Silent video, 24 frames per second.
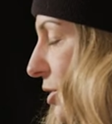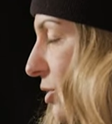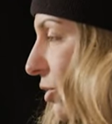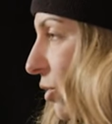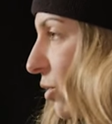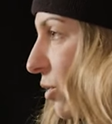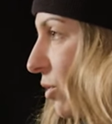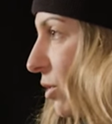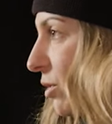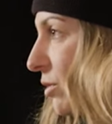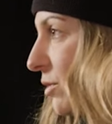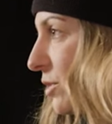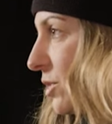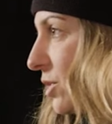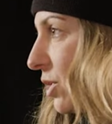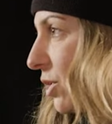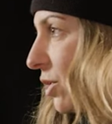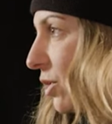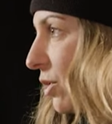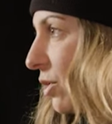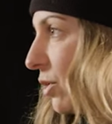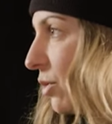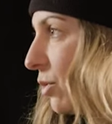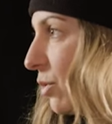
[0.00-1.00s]
sole,
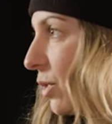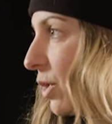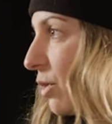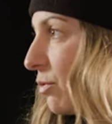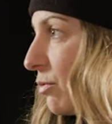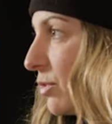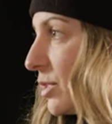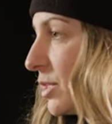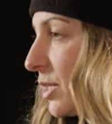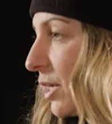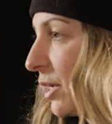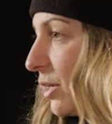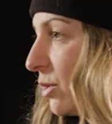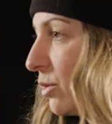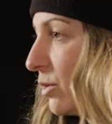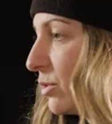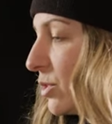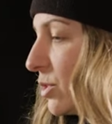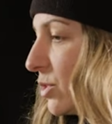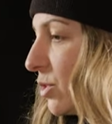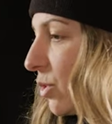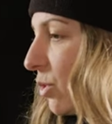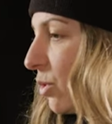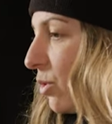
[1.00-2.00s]
so a recycled
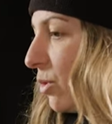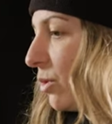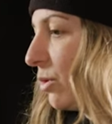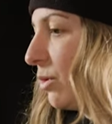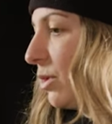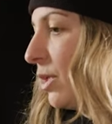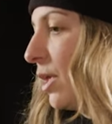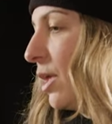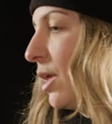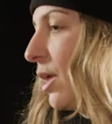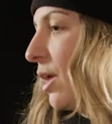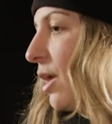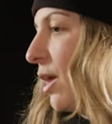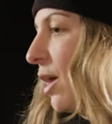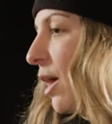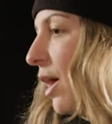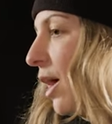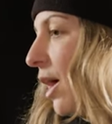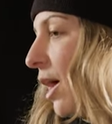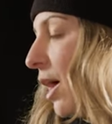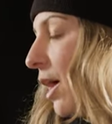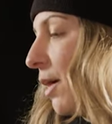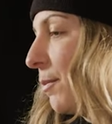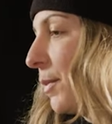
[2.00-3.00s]
sole,
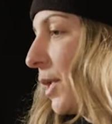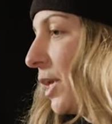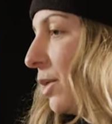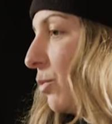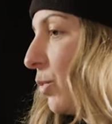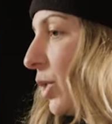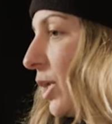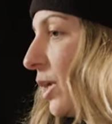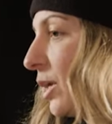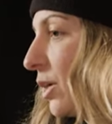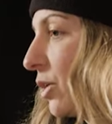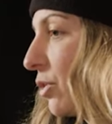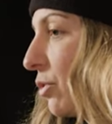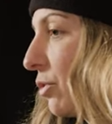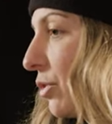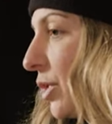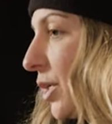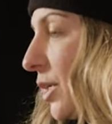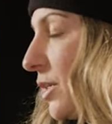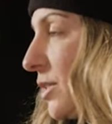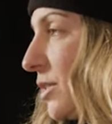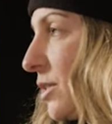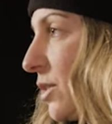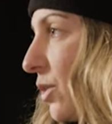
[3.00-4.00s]
and we
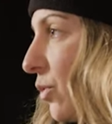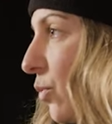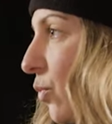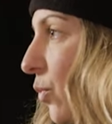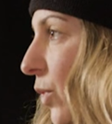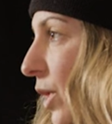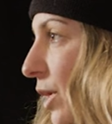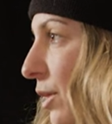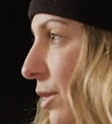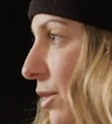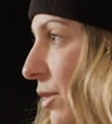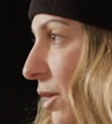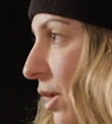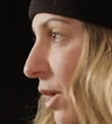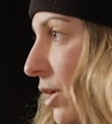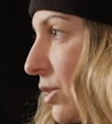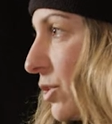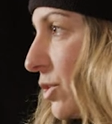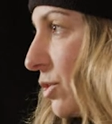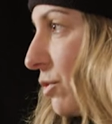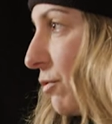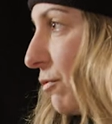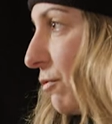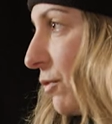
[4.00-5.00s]
increased the width
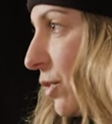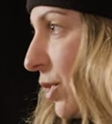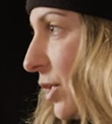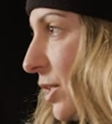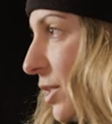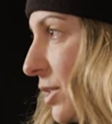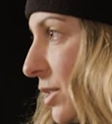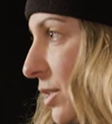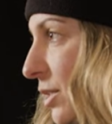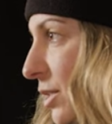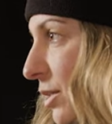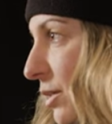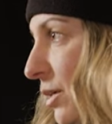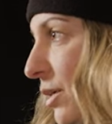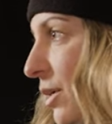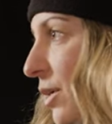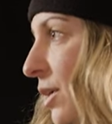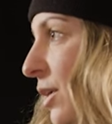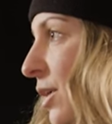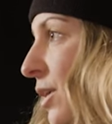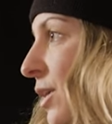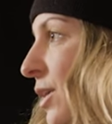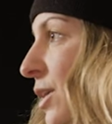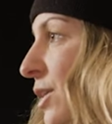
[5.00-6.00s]
underfoot.
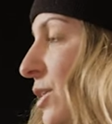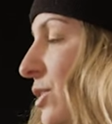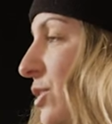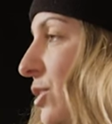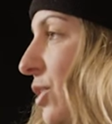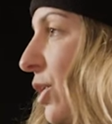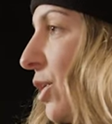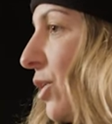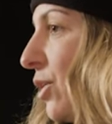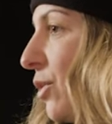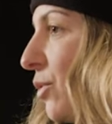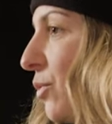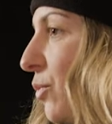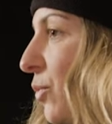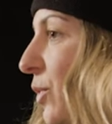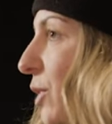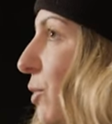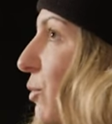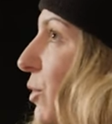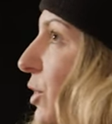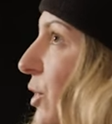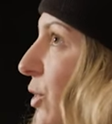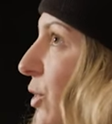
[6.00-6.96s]
So we were